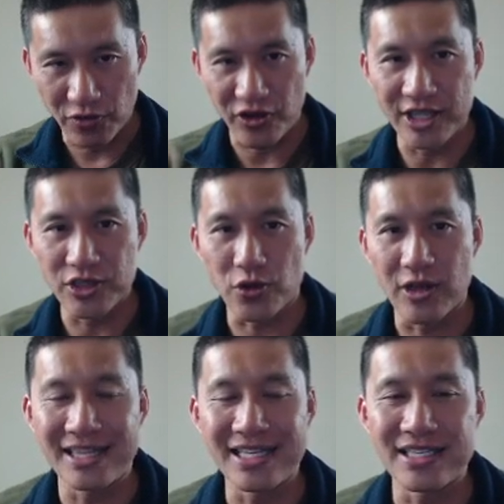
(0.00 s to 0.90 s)
funds, or
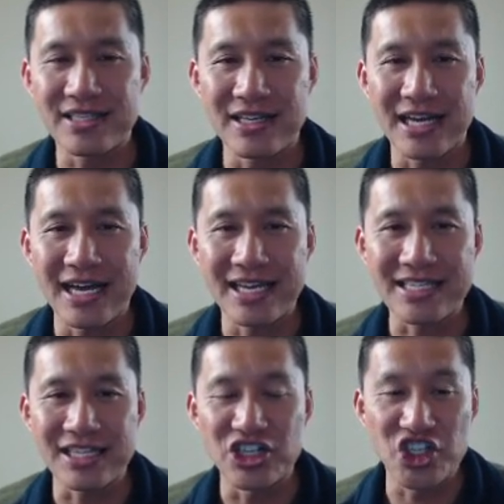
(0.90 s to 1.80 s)
like these, I
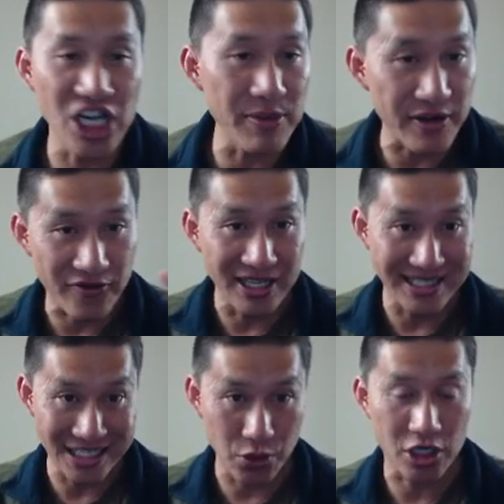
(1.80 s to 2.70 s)
guess, legitimate
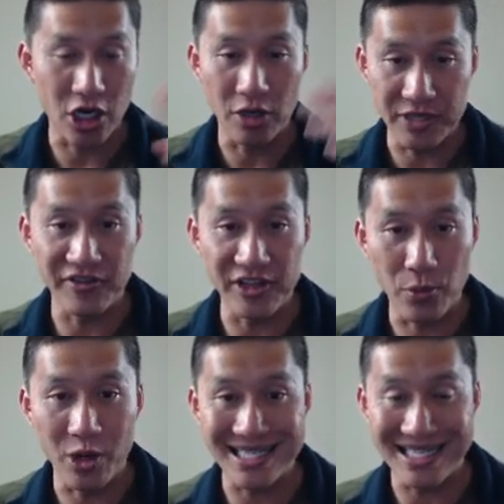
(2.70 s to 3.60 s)
funds, as you would call them, definitely
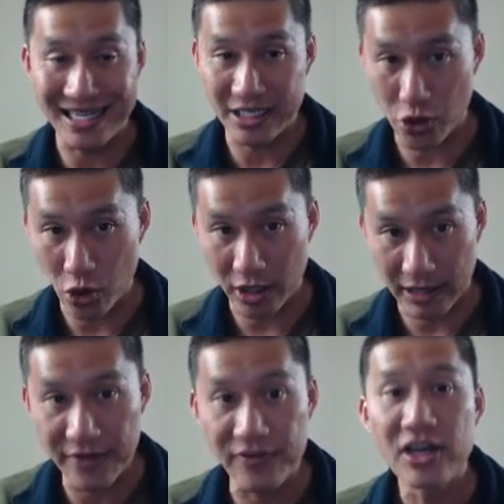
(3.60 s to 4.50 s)
Morgan Stanley, New York
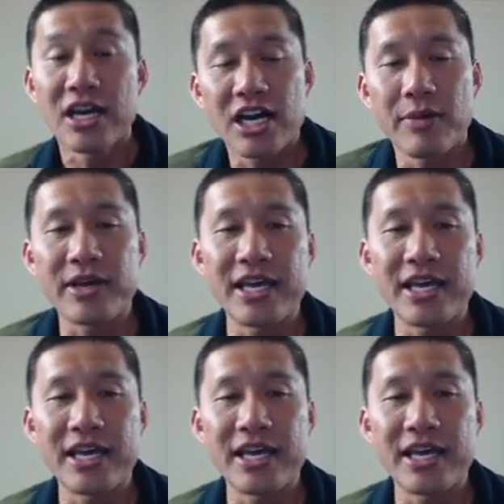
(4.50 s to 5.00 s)
Life, coming